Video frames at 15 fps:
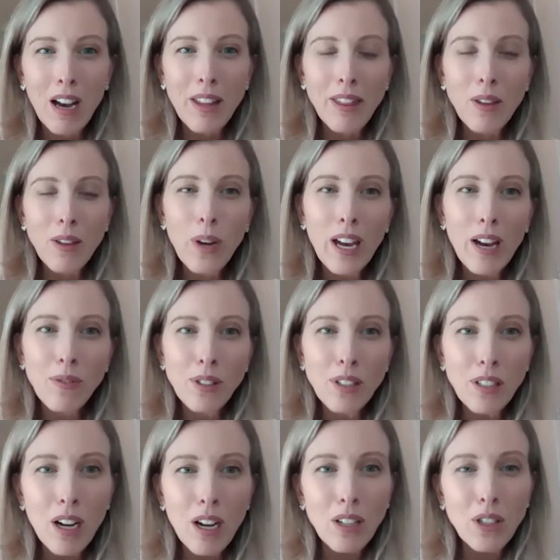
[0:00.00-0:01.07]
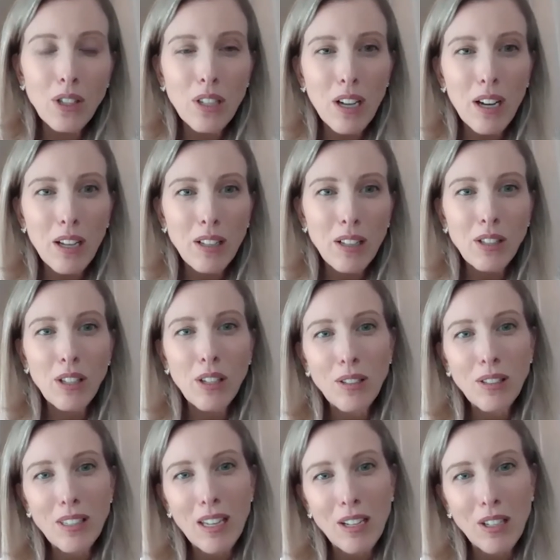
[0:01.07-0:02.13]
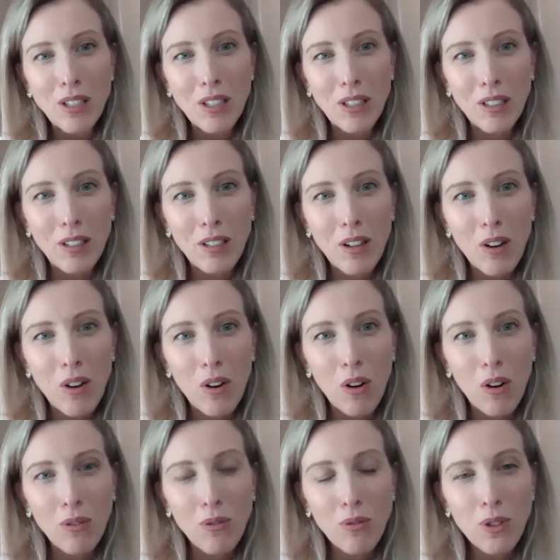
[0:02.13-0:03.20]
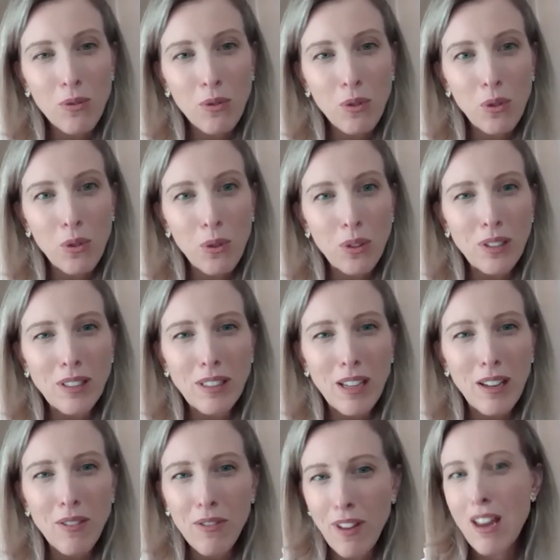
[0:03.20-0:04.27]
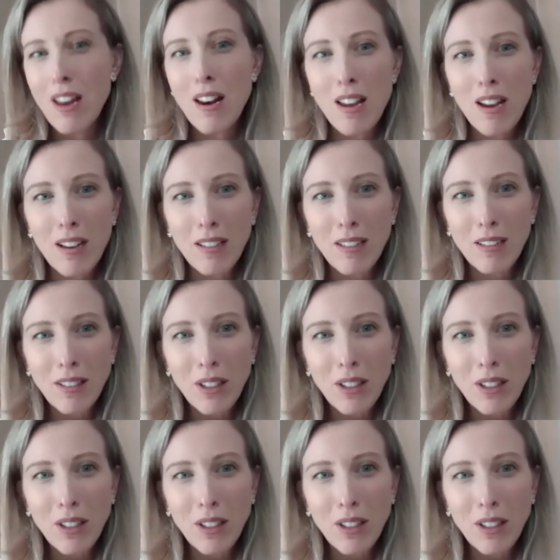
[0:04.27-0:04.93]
I think we have such an association of divorce and failure.